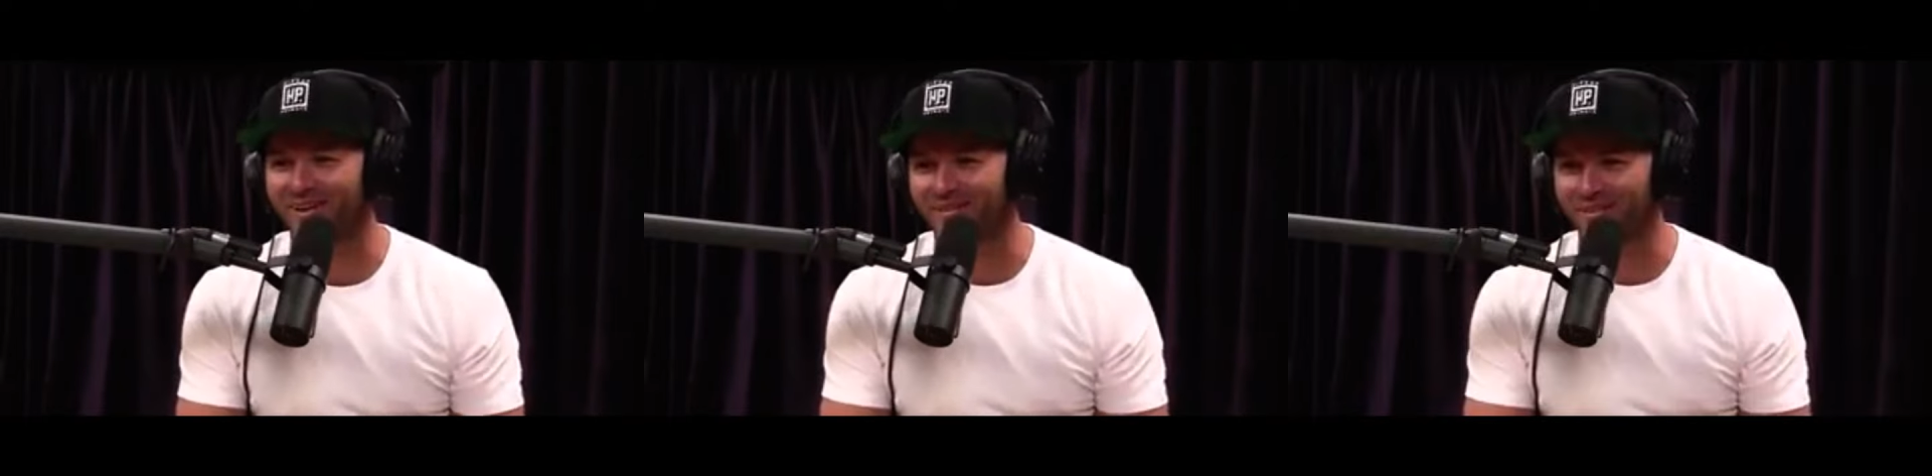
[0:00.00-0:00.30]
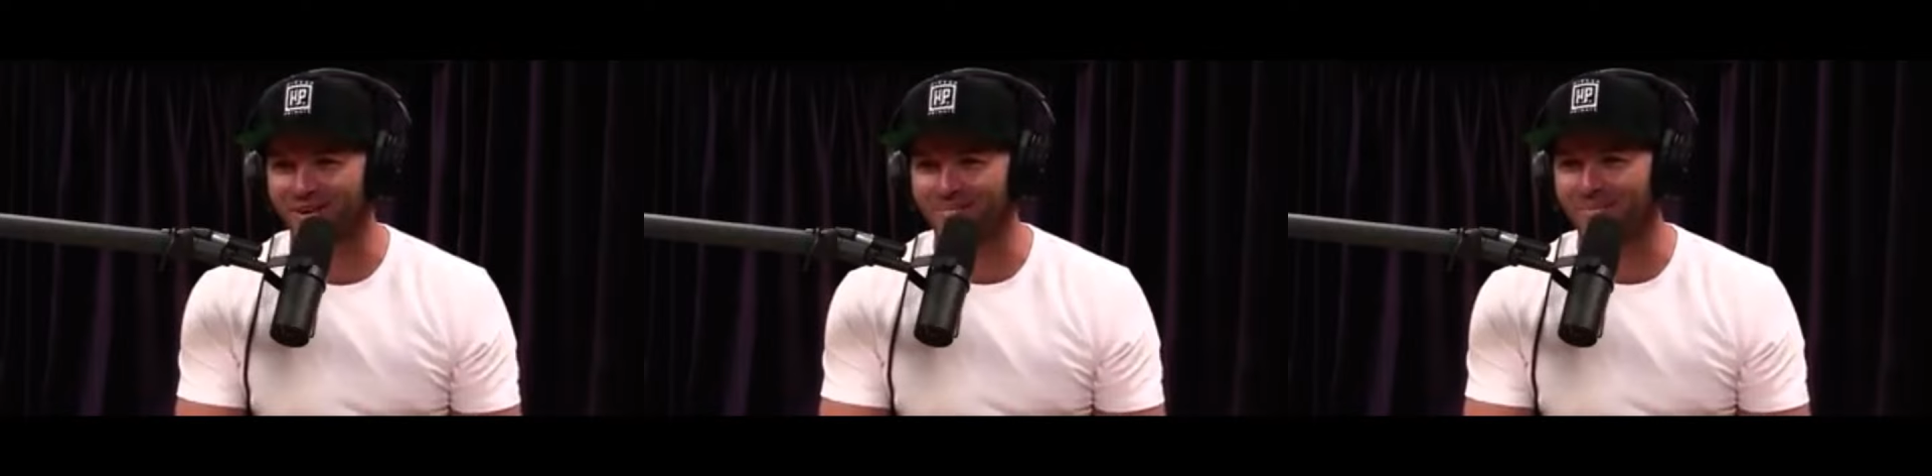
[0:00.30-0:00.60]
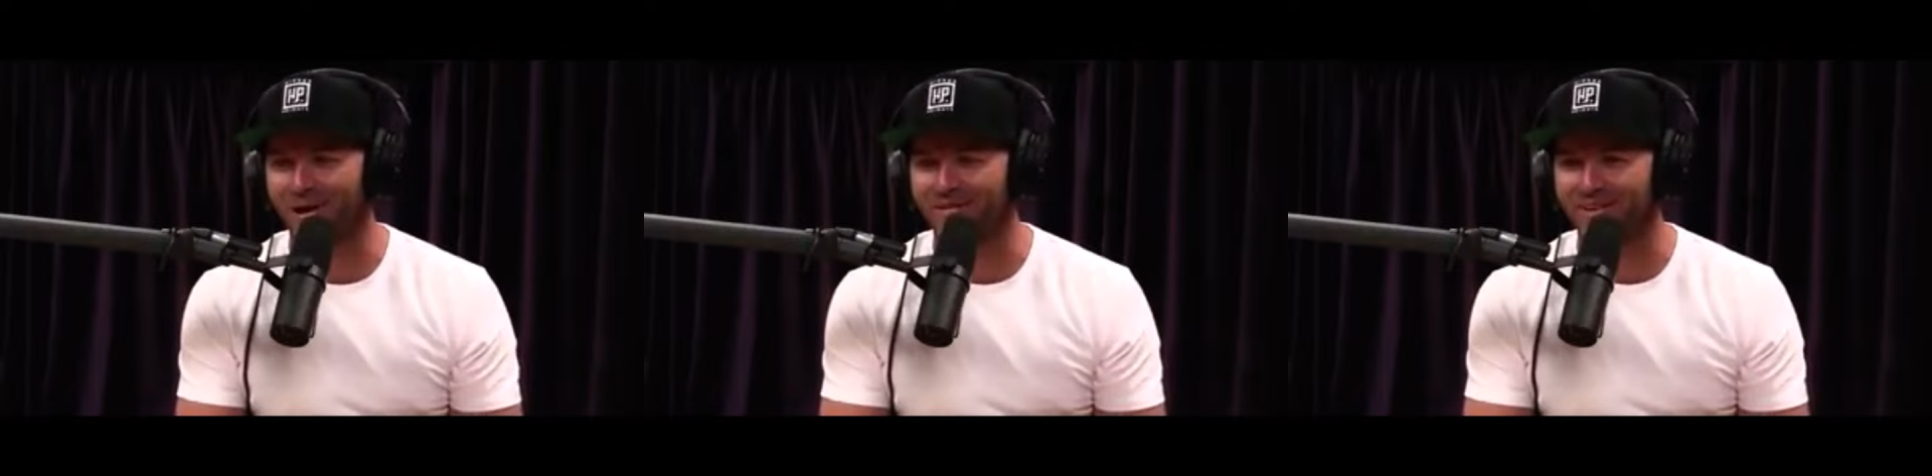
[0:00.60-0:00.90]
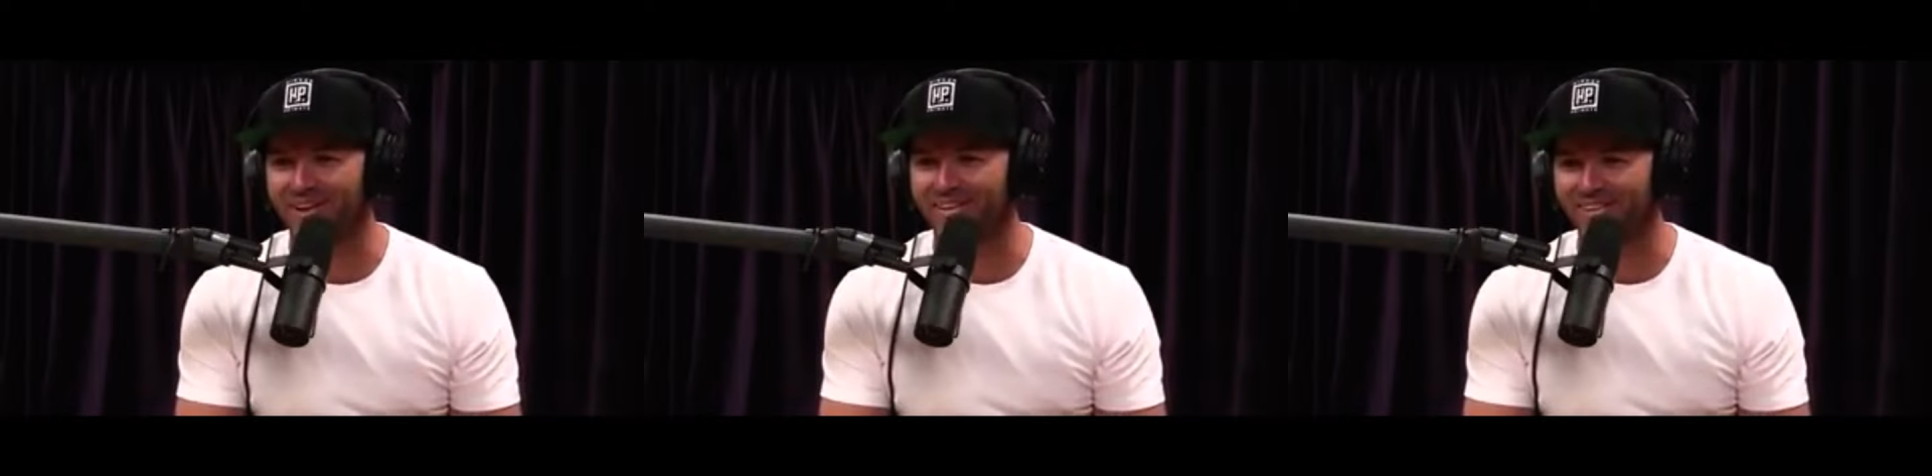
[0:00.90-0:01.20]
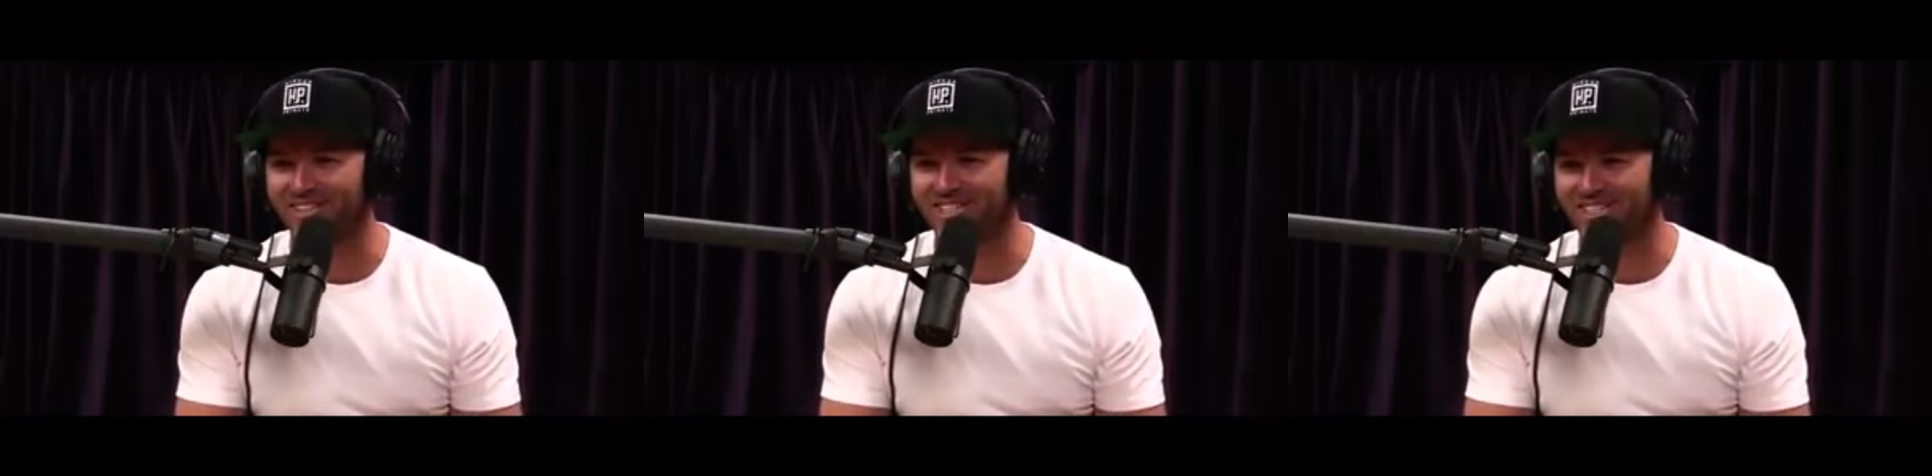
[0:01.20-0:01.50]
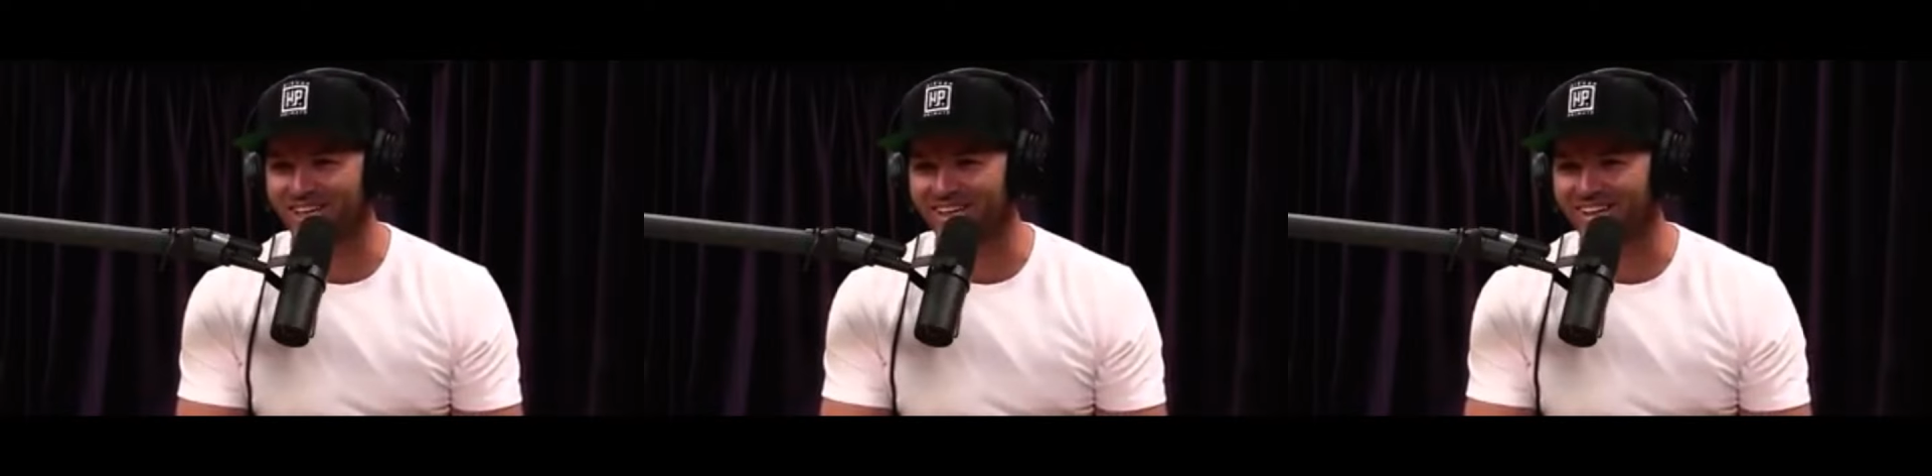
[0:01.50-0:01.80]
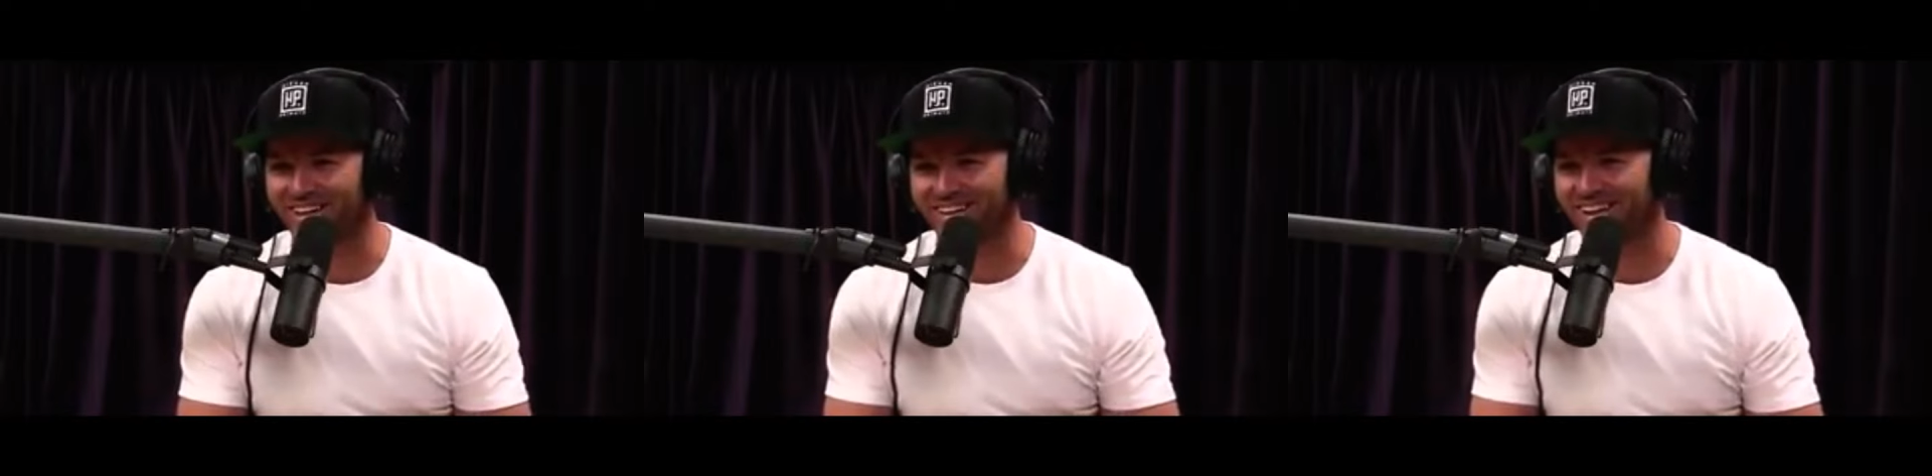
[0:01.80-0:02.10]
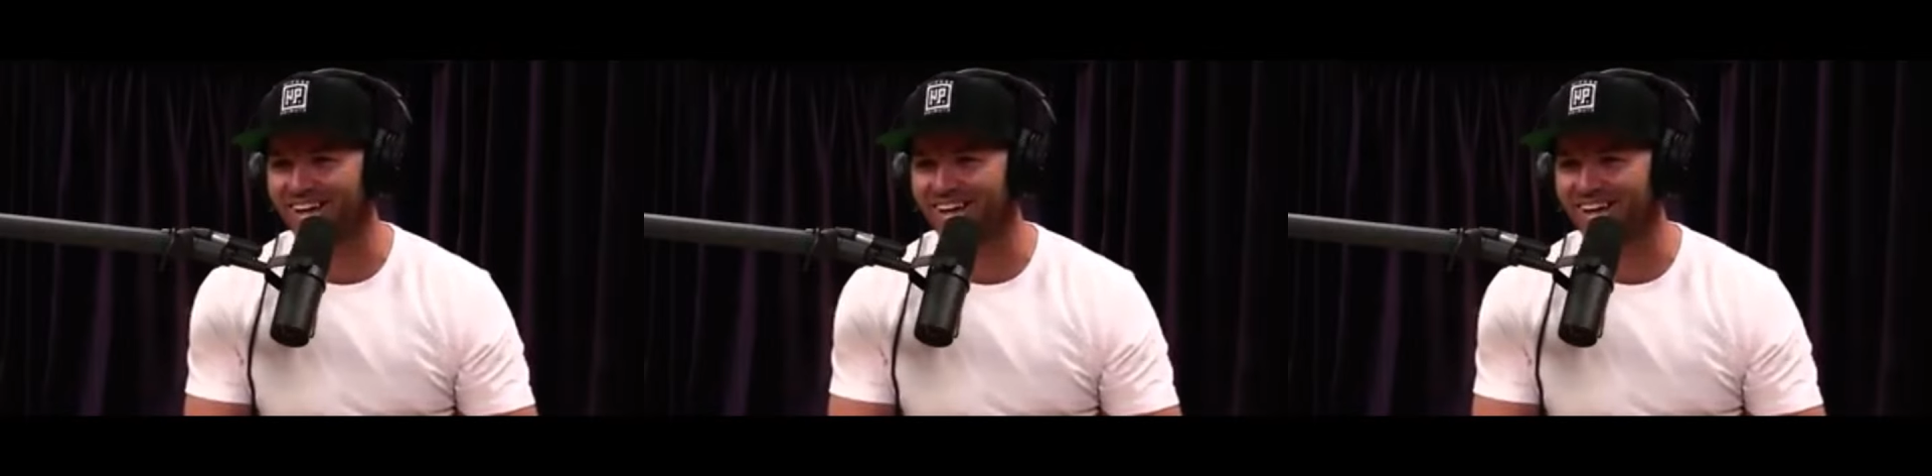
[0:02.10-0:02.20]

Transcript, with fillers: friggin' buffalo and shit and like shit. that.